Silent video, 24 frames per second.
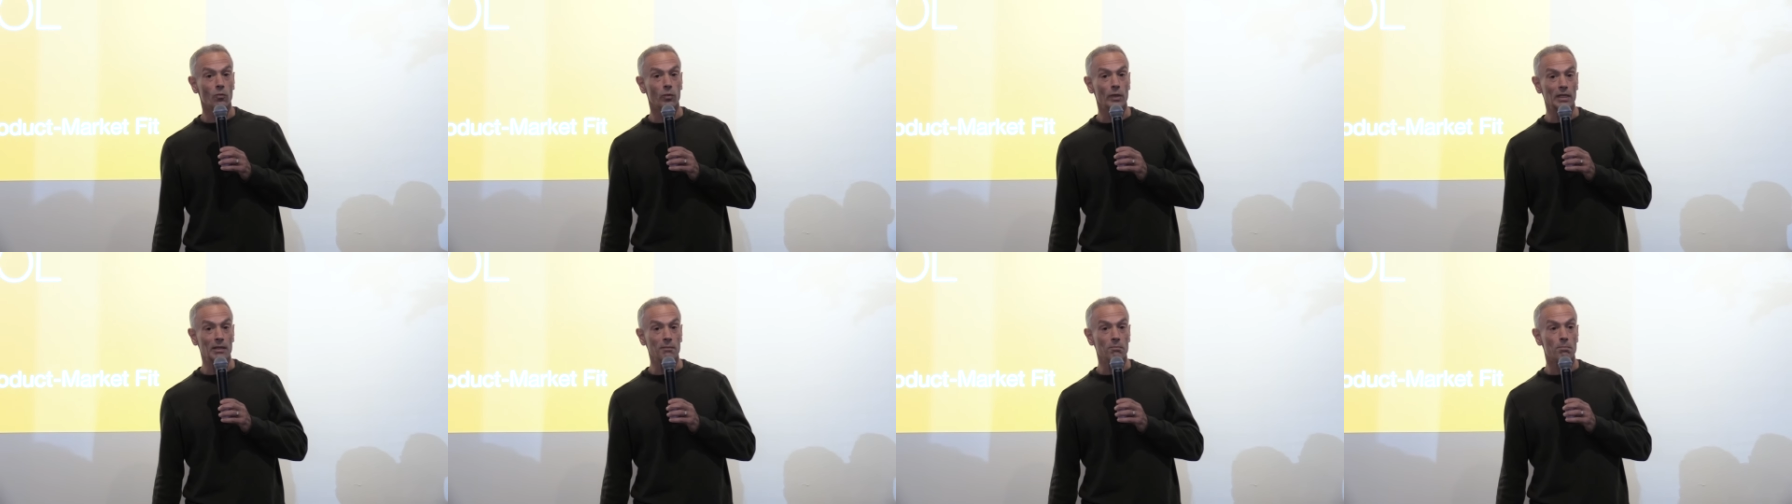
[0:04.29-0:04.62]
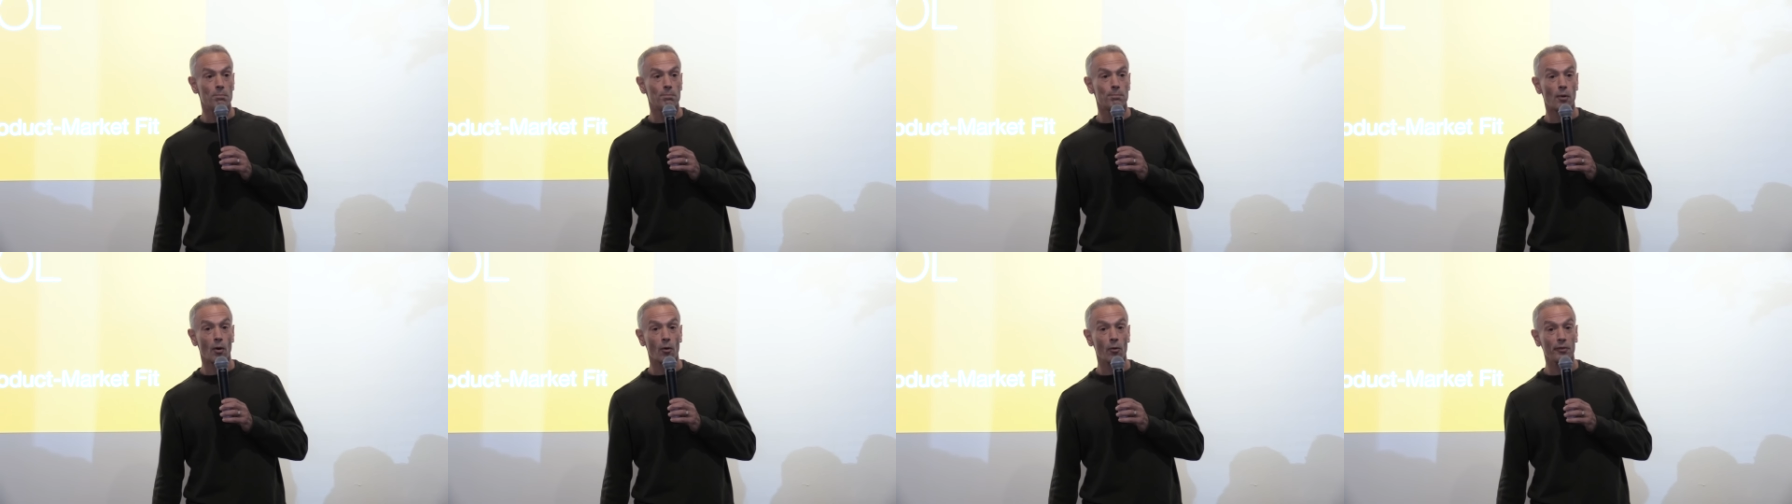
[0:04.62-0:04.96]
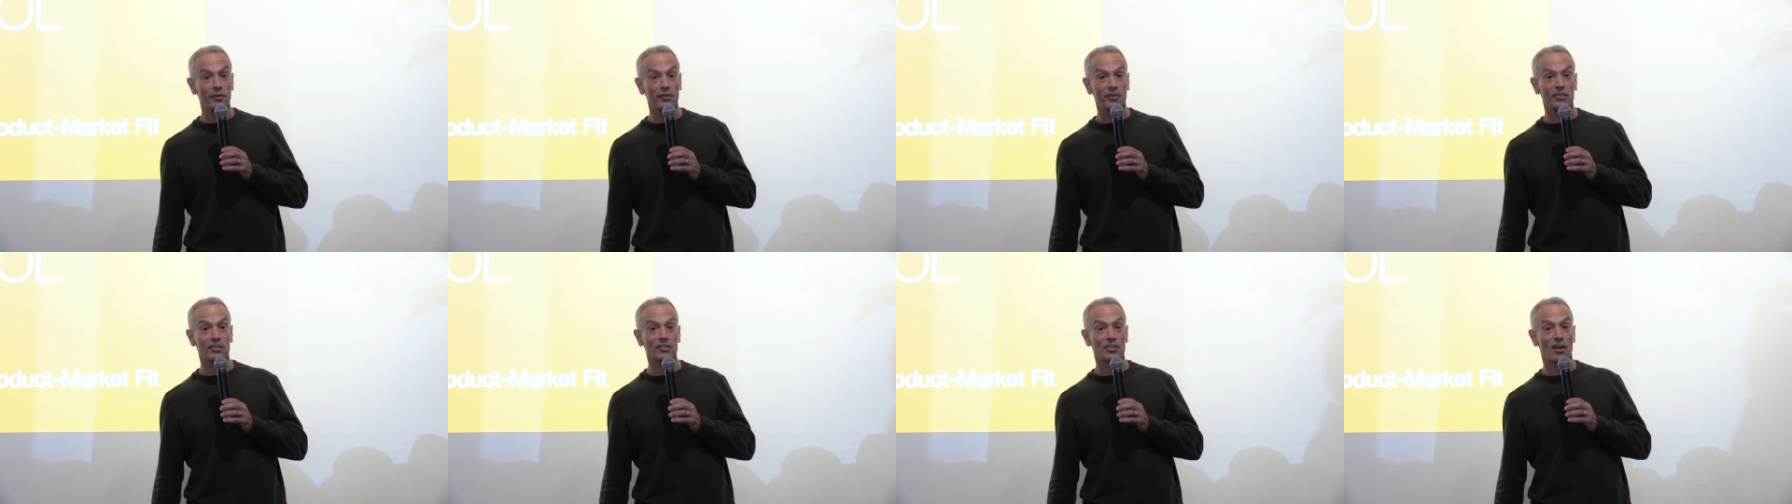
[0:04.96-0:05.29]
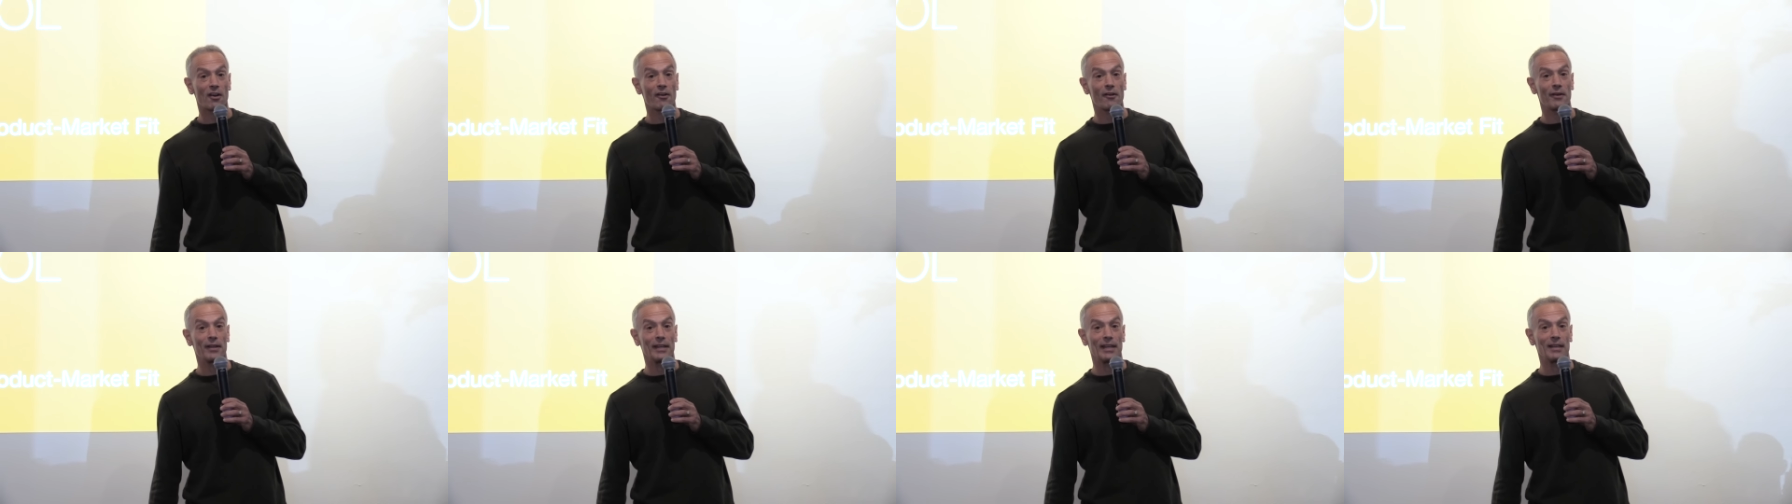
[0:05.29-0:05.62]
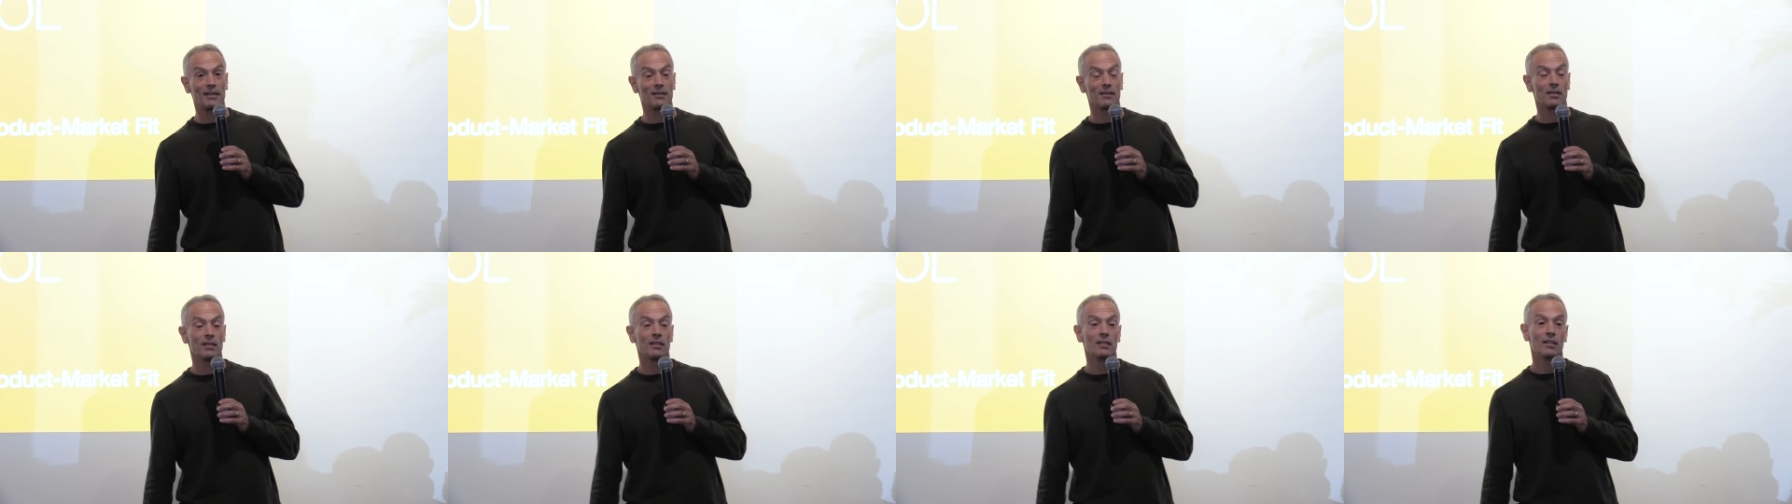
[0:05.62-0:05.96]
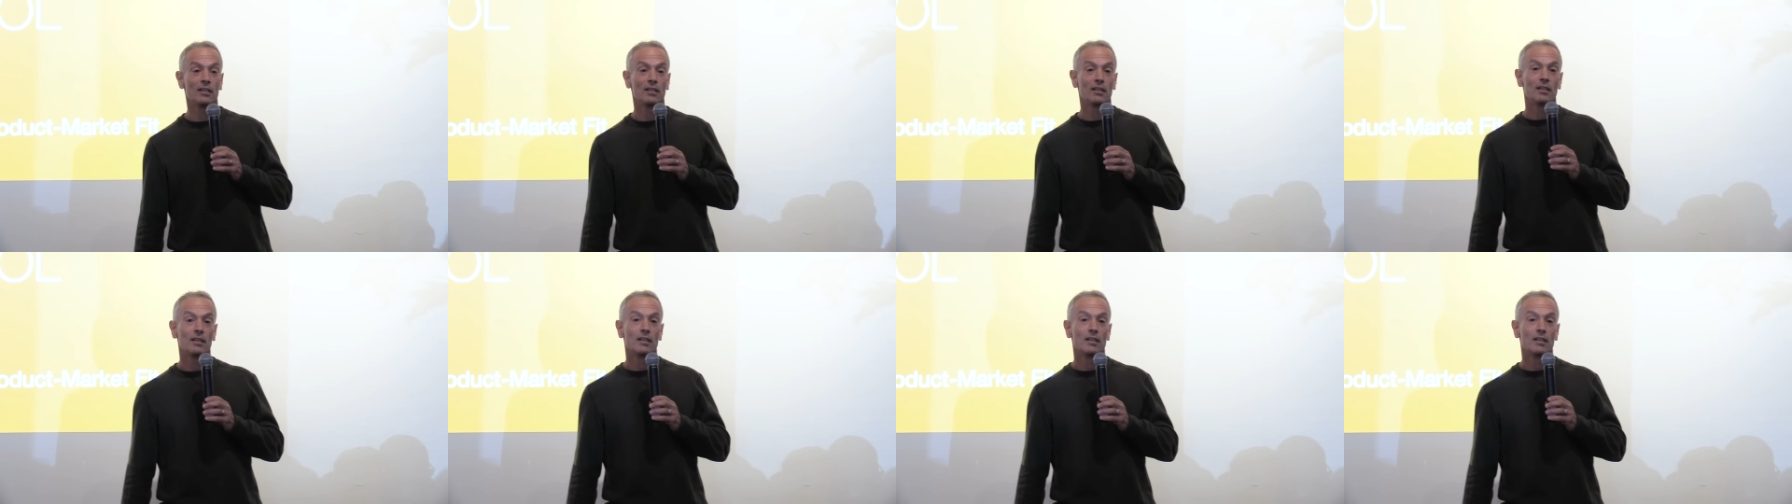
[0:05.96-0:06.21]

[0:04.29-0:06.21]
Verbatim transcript: We both started